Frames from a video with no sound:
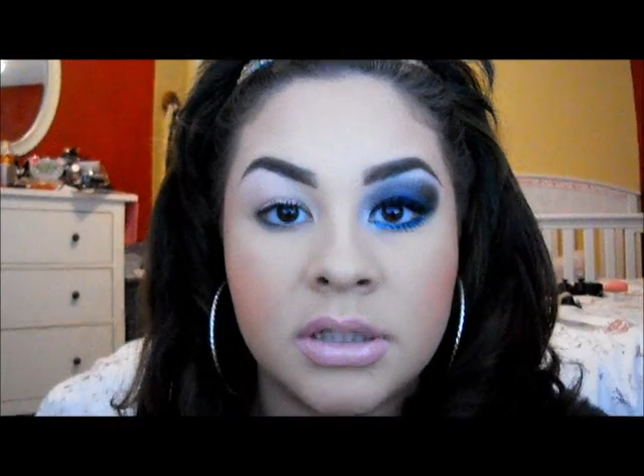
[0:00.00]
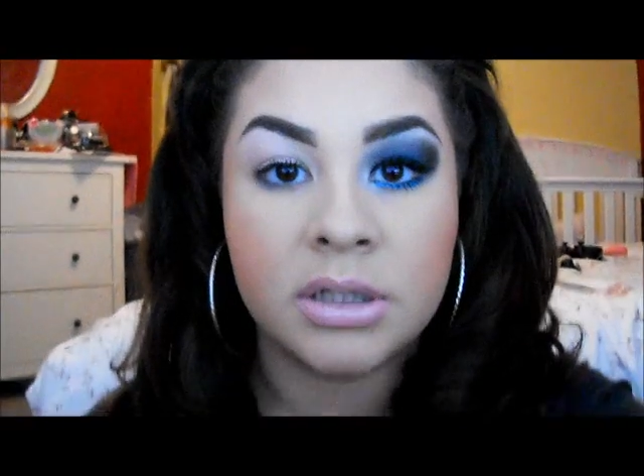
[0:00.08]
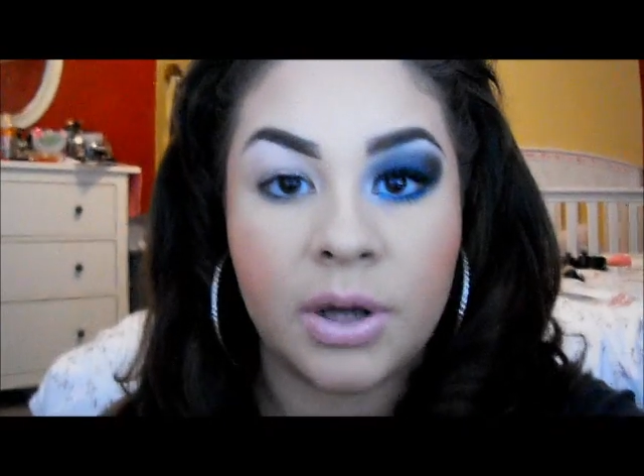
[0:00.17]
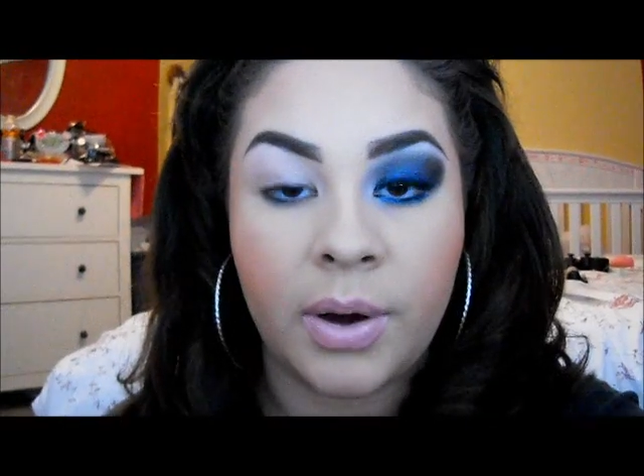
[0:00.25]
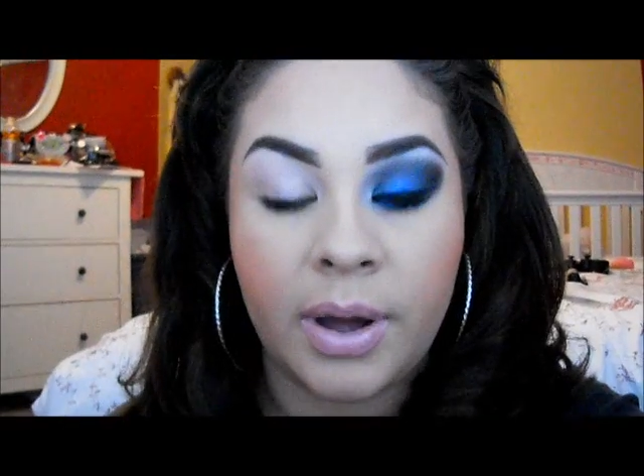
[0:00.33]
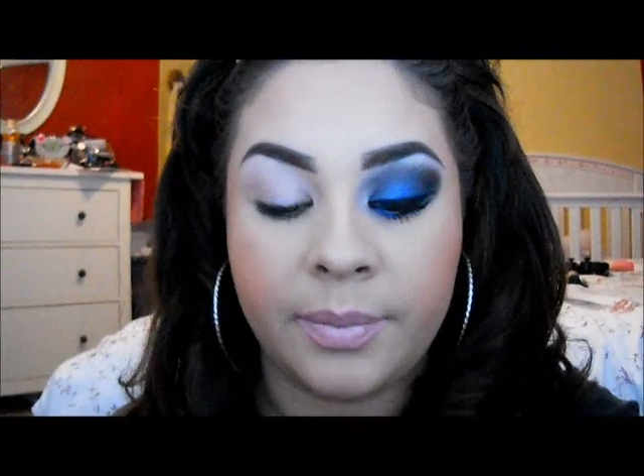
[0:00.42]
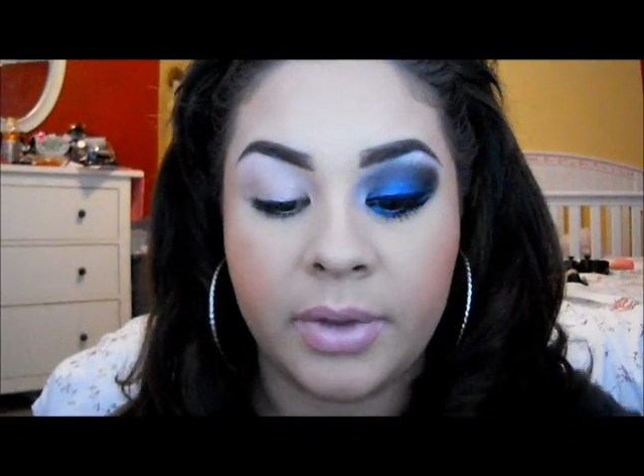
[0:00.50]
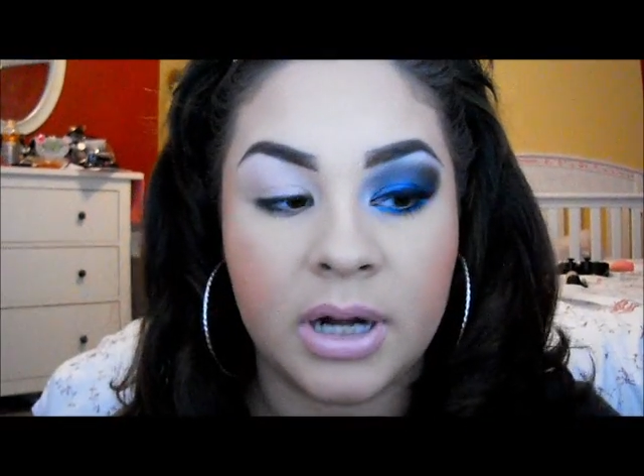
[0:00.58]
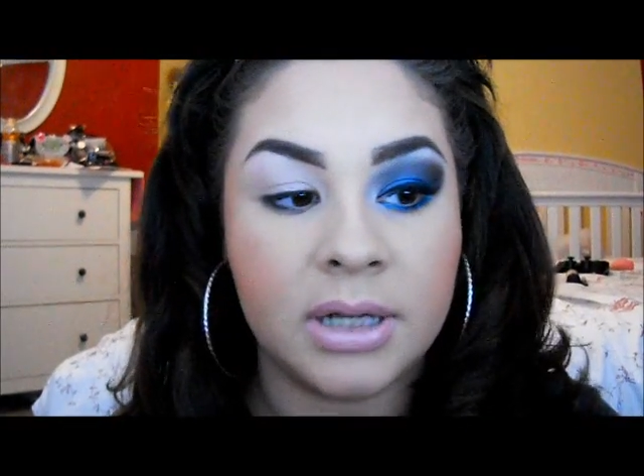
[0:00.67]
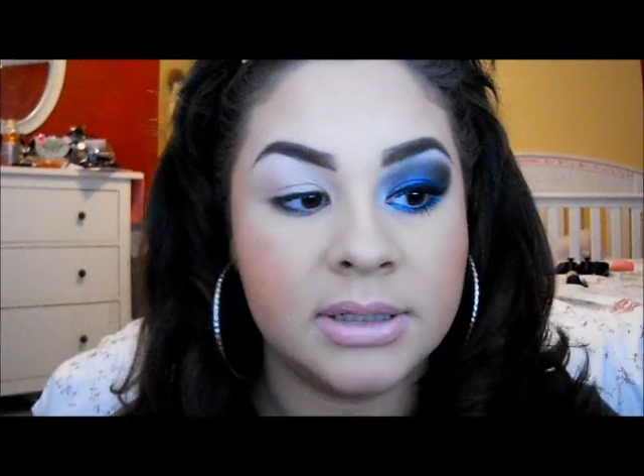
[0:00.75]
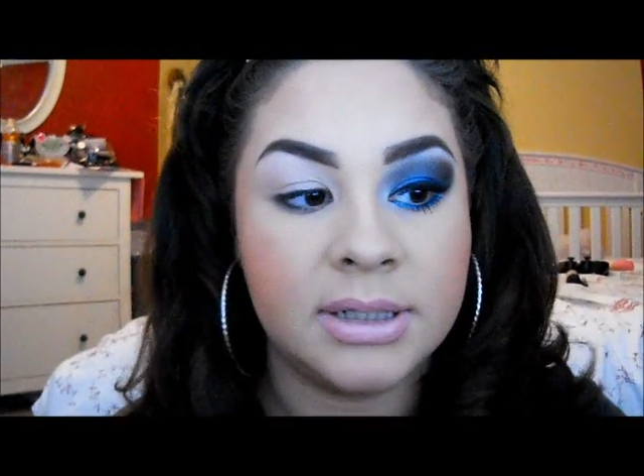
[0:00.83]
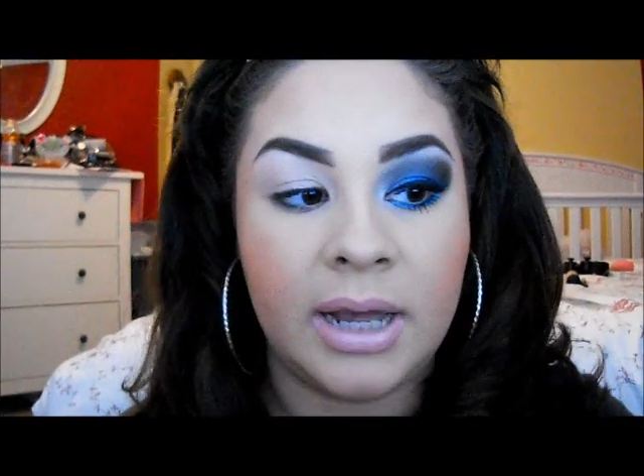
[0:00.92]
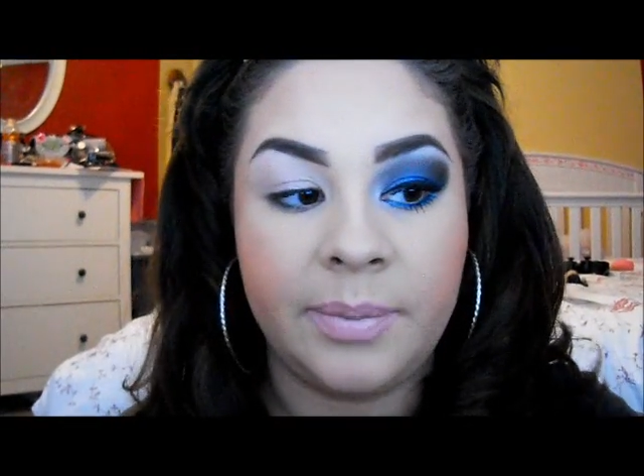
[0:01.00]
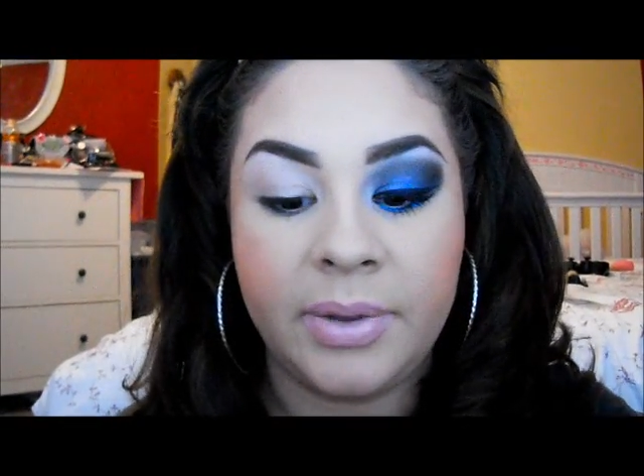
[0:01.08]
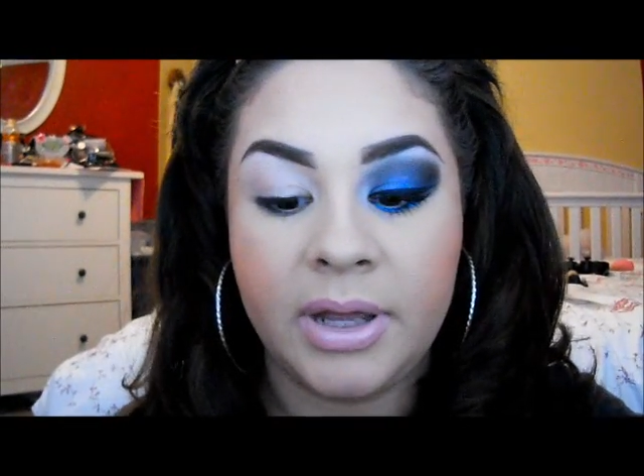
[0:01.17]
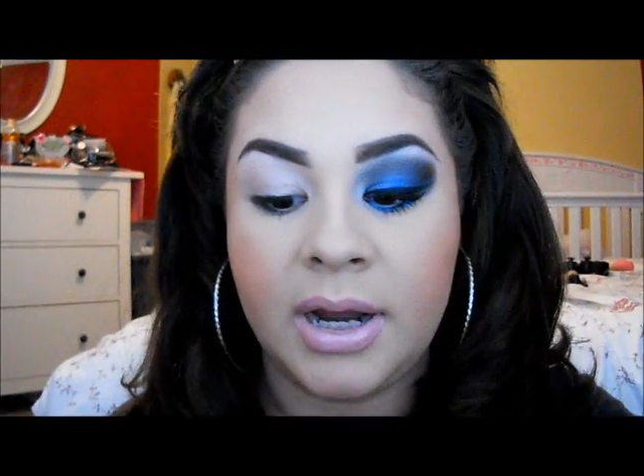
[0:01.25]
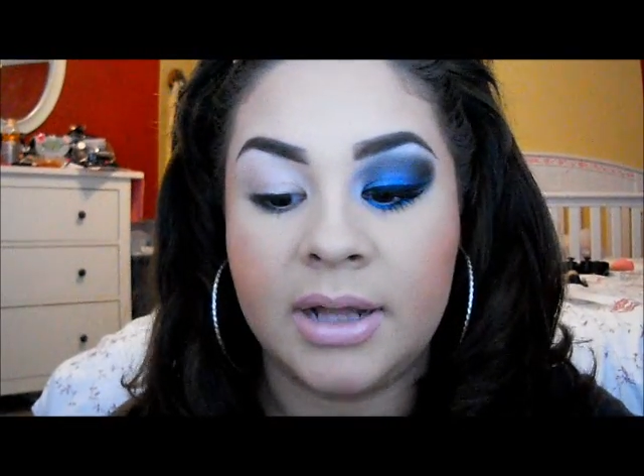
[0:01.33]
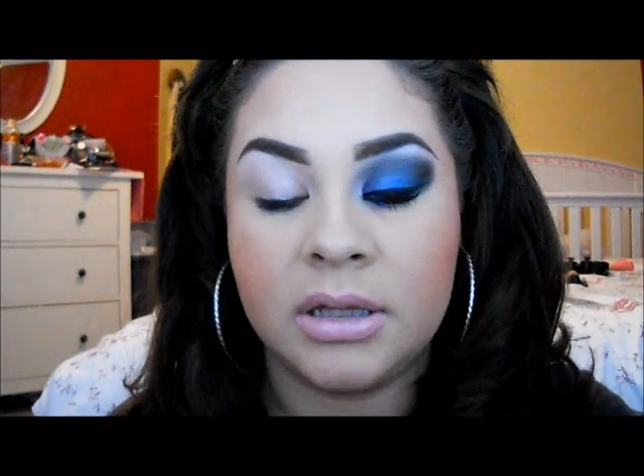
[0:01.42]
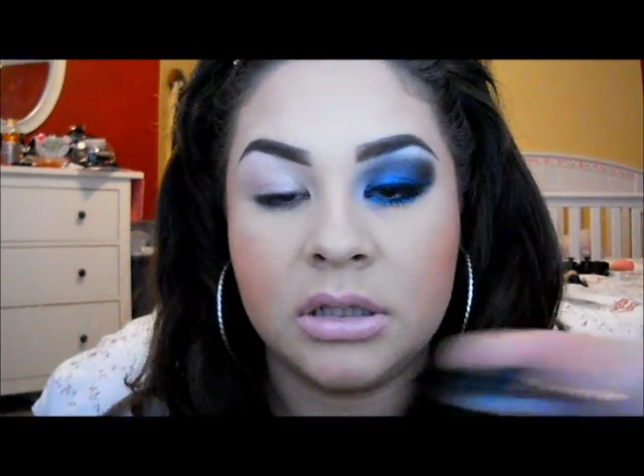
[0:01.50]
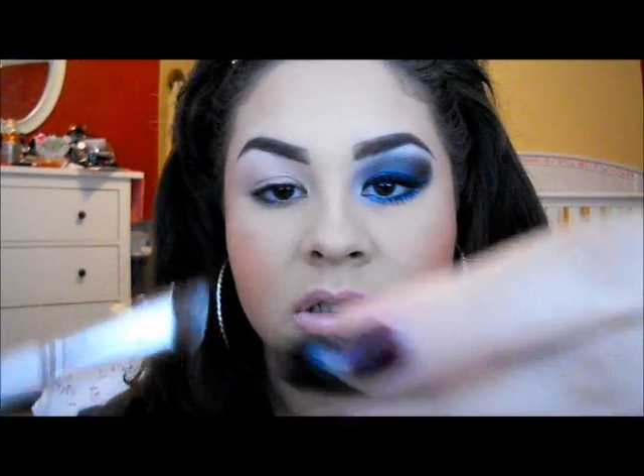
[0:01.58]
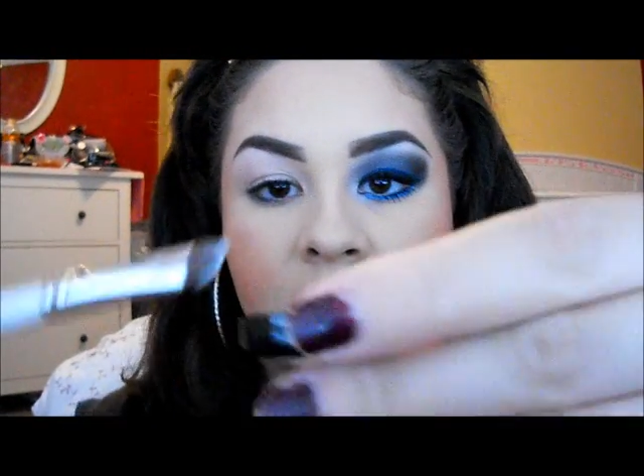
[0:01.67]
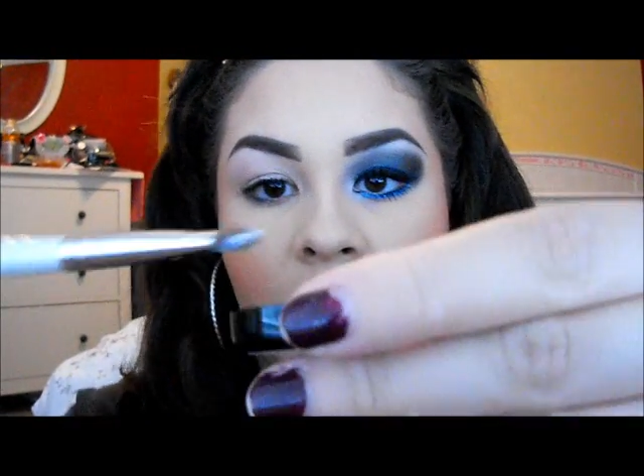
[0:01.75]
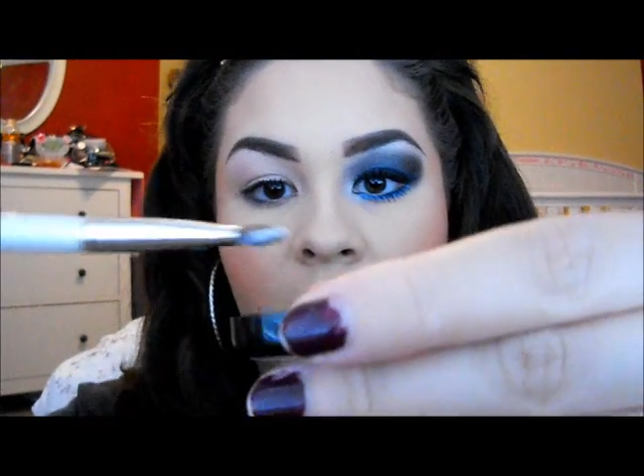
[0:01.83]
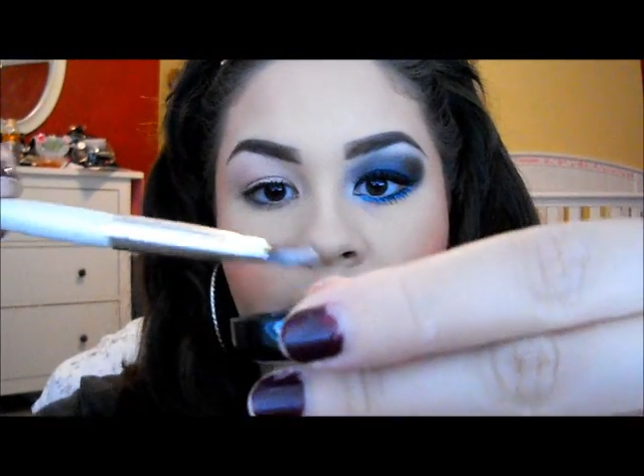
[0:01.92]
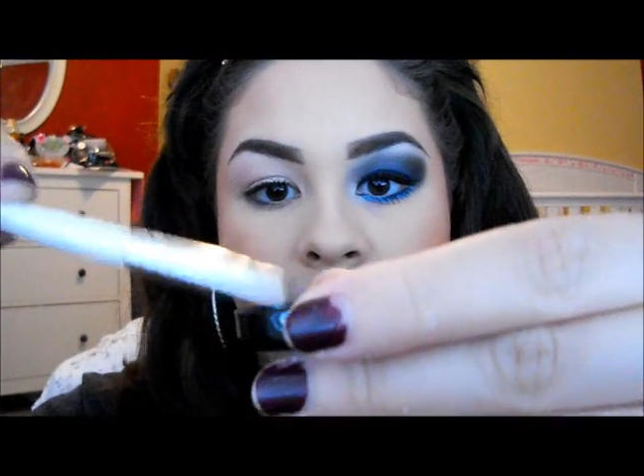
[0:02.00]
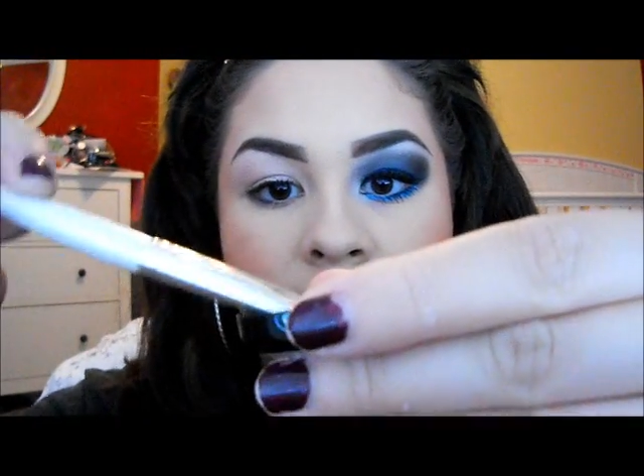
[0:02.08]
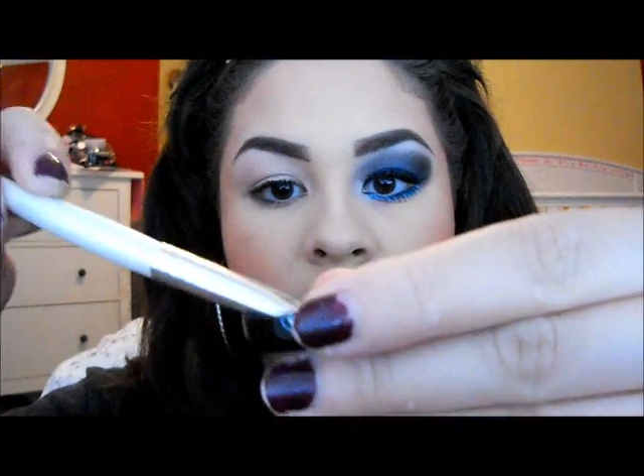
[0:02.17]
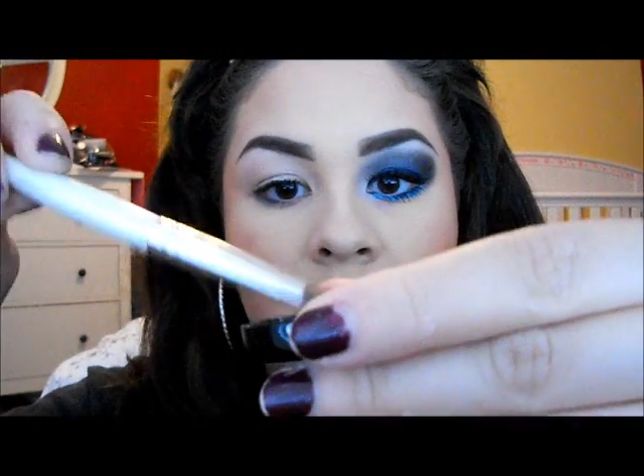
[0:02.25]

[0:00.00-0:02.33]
So I'm going to tap it at the top,